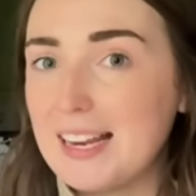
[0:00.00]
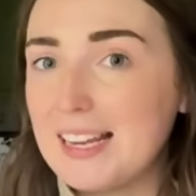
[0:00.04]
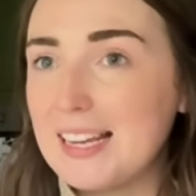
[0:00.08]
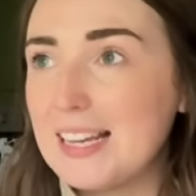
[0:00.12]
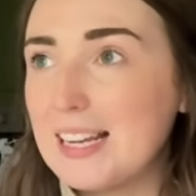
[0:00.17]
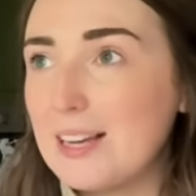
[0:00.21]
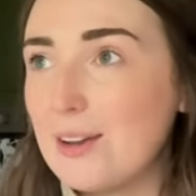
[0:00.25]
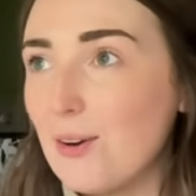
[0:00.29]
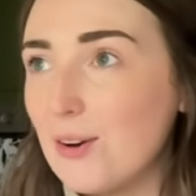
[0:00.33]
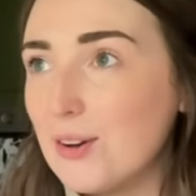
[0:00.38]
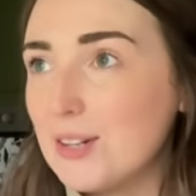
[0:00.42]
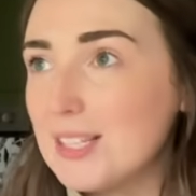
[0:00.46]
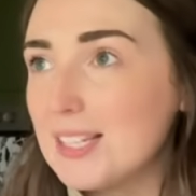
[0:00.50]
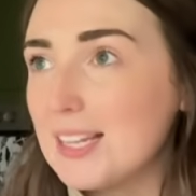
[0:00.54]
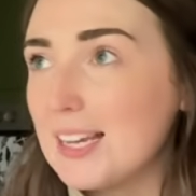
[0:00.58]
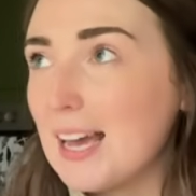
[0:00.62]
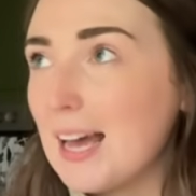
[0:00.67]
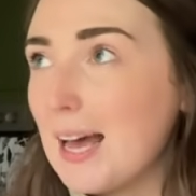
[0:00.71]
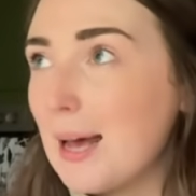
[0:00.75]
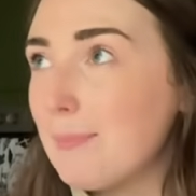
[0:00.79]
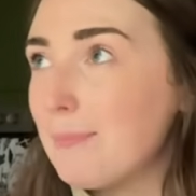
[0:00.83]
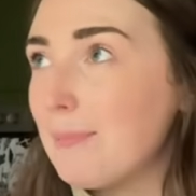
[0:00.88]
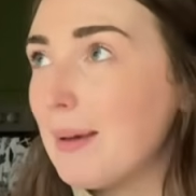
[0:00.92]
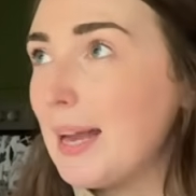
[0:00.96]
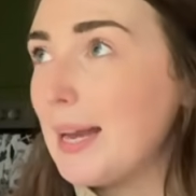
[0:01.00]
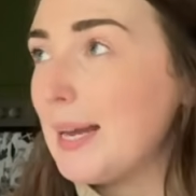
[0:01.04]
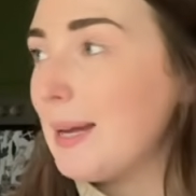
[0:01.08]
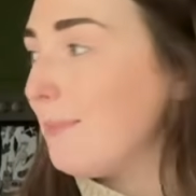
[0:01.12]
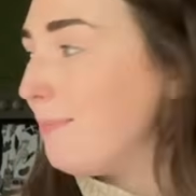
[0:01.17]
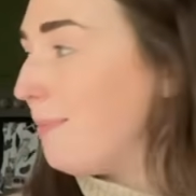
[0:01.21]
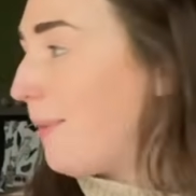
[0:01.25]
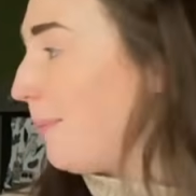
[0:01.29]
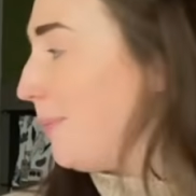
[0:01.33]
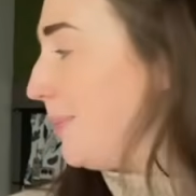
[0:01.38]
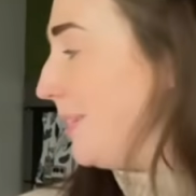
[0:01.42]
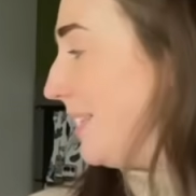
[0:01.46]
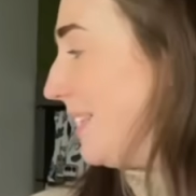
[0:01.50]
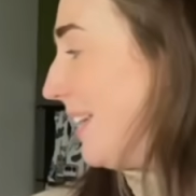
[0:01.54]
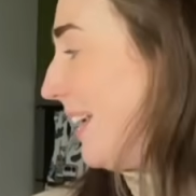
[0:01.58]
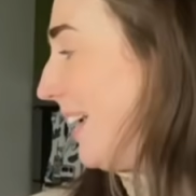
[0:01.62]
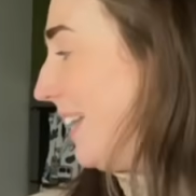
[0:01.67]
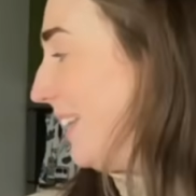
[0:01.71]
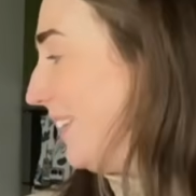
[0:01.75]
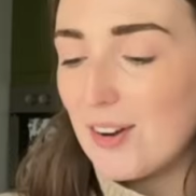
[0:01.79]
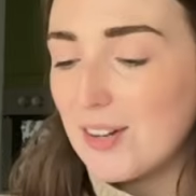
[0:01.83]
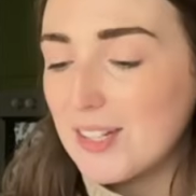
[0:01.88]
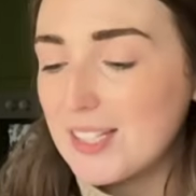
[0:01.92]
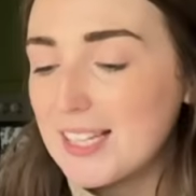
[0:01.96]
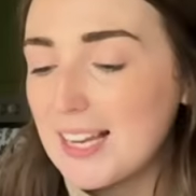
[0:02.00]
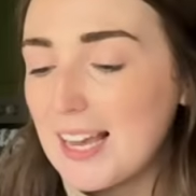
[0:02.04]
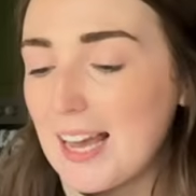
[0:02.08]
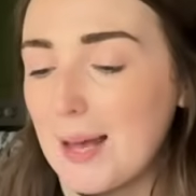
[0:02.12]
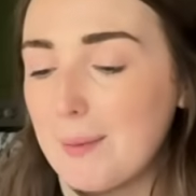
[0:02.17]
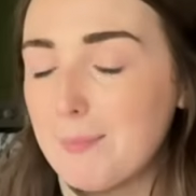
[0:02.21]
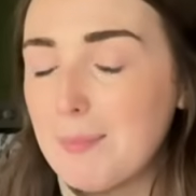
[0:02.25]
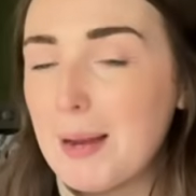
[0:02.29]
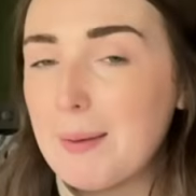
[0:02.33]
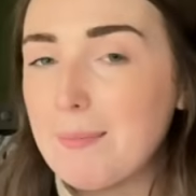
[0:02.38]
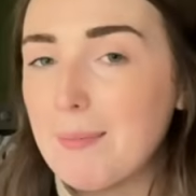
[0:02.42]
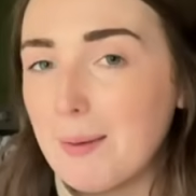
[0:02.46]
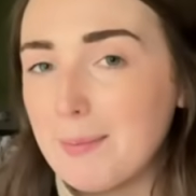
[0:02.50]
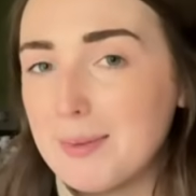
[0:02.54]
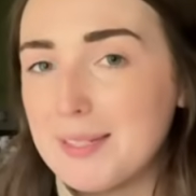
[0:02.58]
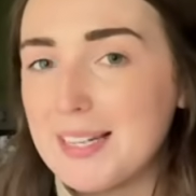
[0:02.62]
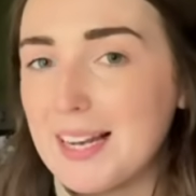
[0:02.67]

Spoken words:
He got it at my mum and